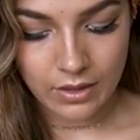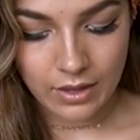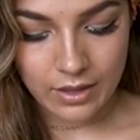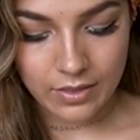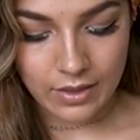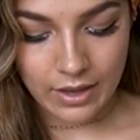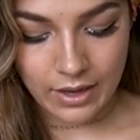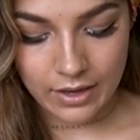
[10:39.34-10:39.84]

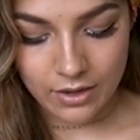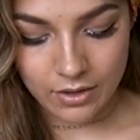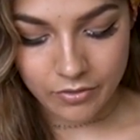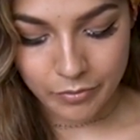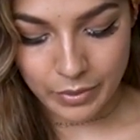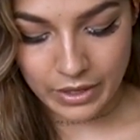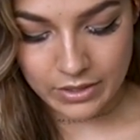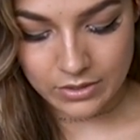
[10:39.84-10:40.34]
And the Eight
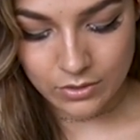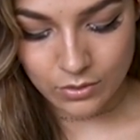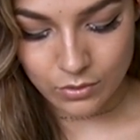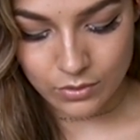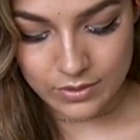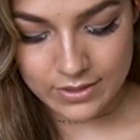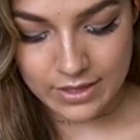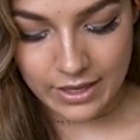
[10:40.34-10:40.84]
of
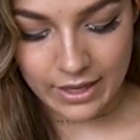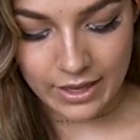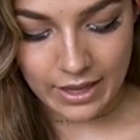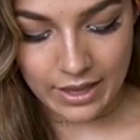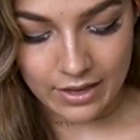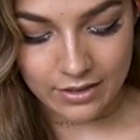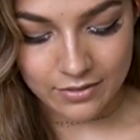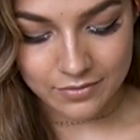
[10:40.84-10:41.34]
Pentacles
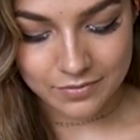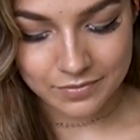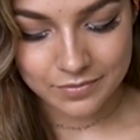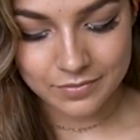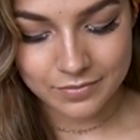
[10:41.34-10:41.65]
again.